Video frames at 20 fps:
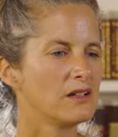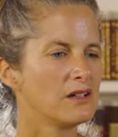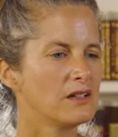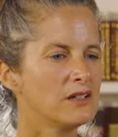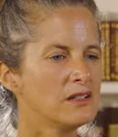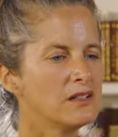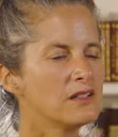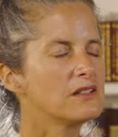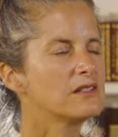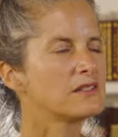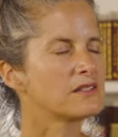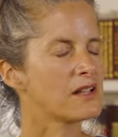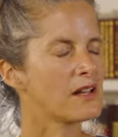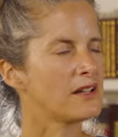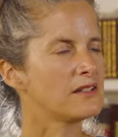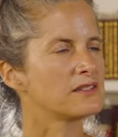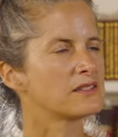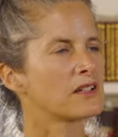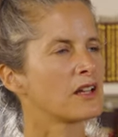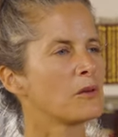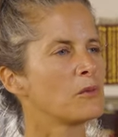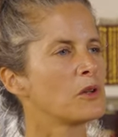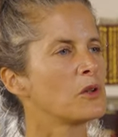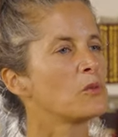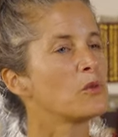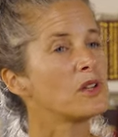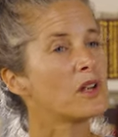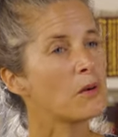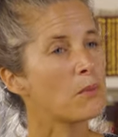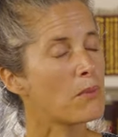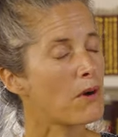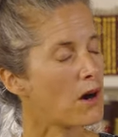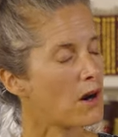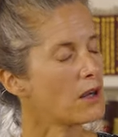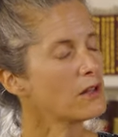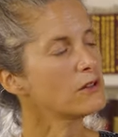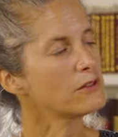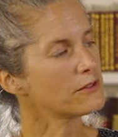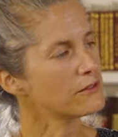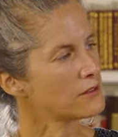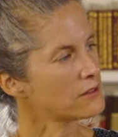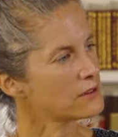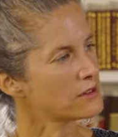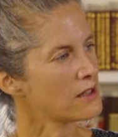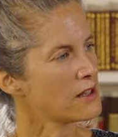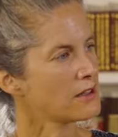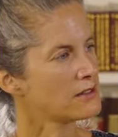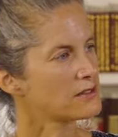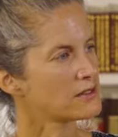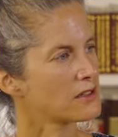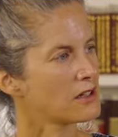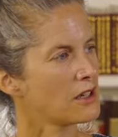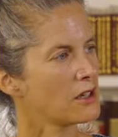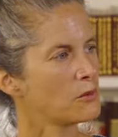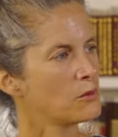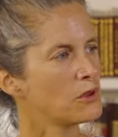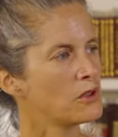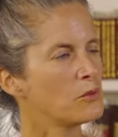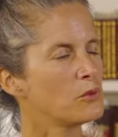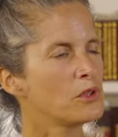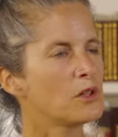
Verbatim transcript: in this landscape and we are part of this landscape and